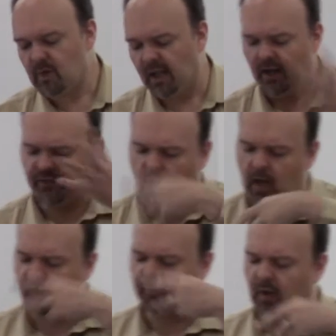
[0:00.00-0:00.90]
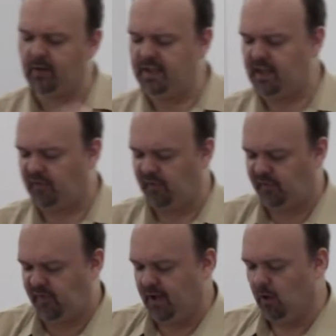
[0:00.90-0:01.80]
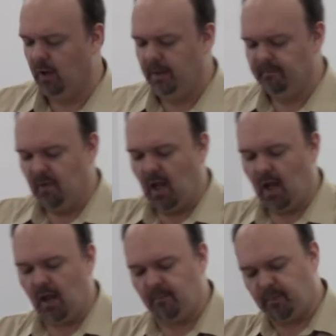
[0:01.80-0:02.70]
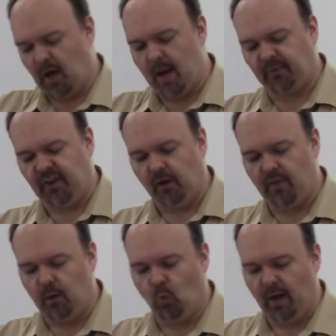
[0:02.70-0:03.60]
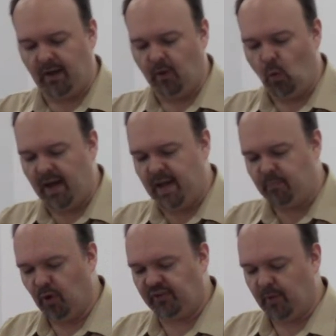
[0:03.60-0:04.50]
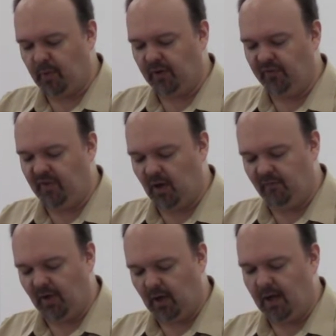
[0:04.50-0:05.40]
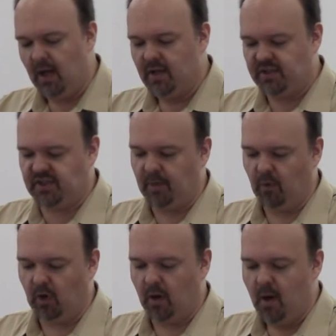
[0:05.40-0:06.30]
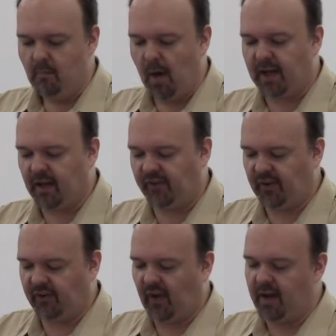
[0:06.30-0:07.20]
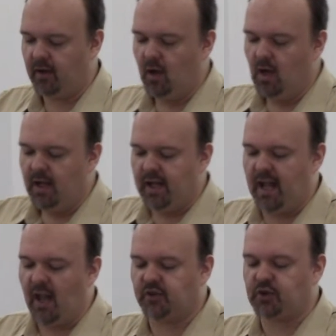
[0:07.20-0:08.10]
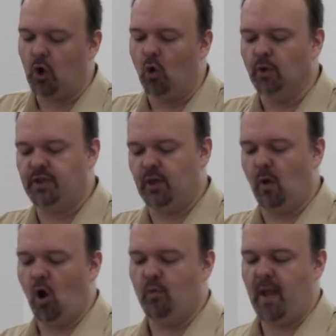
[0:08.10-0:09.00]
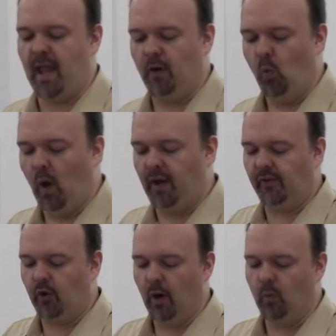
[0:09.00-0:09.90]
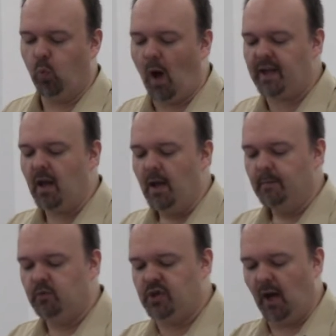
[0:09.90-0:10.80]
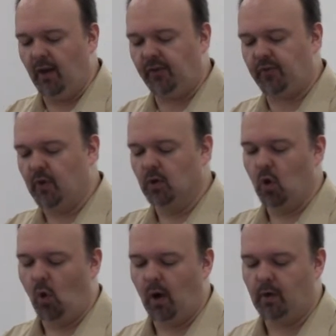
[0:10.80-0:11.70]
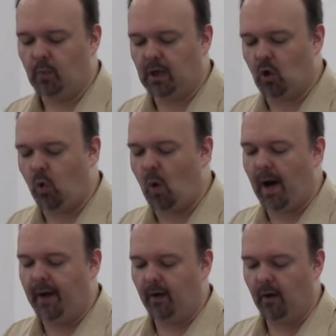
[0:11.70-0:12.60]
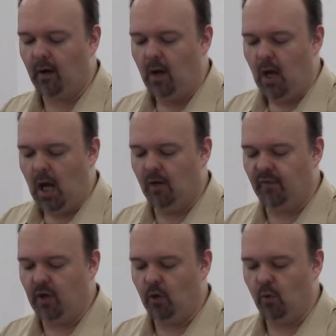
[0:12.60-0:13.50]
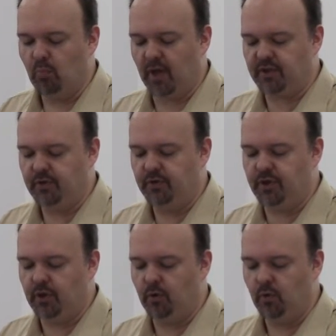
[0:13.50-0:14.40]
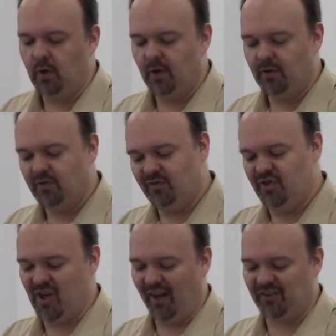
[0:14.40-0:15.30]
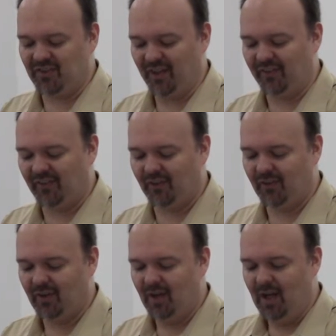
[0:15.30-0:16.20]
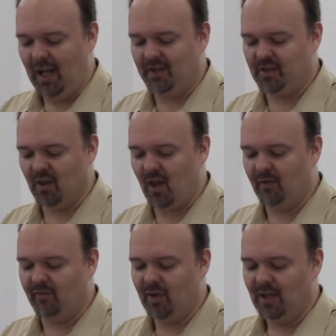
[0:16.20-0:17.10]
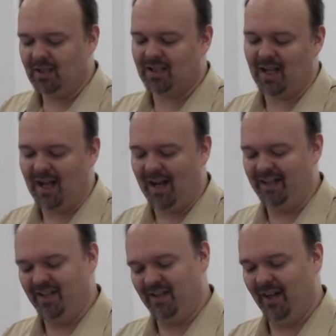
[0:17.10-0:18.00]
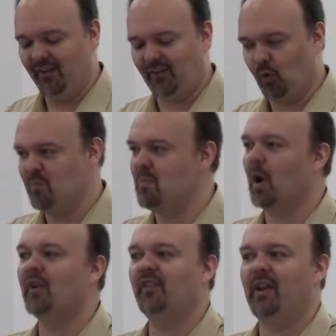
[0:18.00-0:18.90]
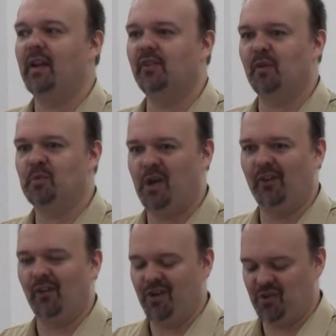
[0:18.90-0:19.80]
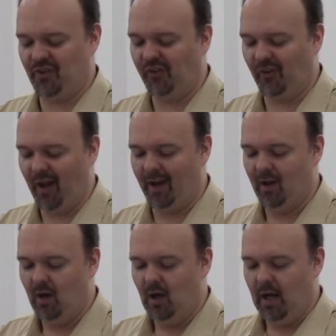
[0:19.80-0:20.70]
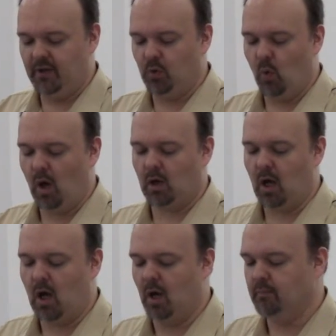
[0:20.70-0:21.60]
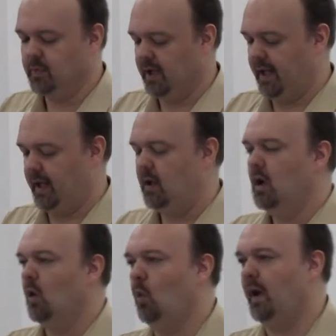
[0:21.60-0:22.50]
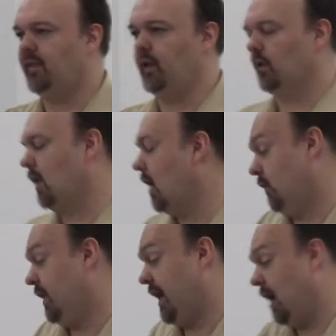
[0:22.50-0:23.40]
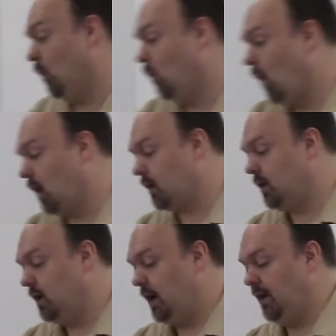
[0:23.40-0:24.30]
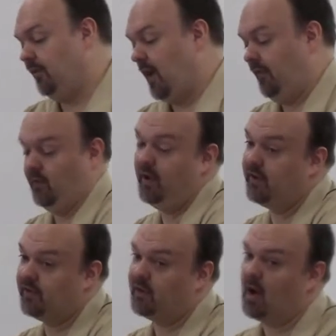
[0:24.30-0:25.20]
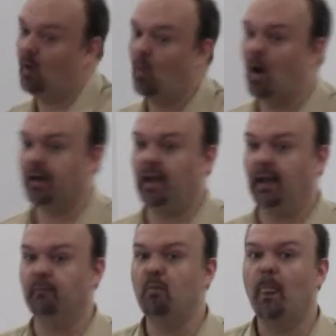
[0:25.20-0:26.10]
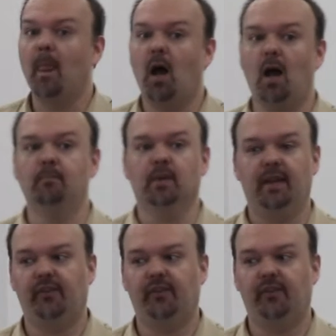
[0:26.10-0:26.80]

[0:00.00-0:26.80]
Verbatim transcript: And it's got a slightly different feel uh, perhaps here than what, the way he puts it, but it's very, very similar. Micah 6 8. He has told you, O man, what good. What does the Lord require of you but to do justice and to love kindness or mercy, some translations say, and to walk humbly with your God? Well, you can't walk in faithfulness if you're not walking humbly.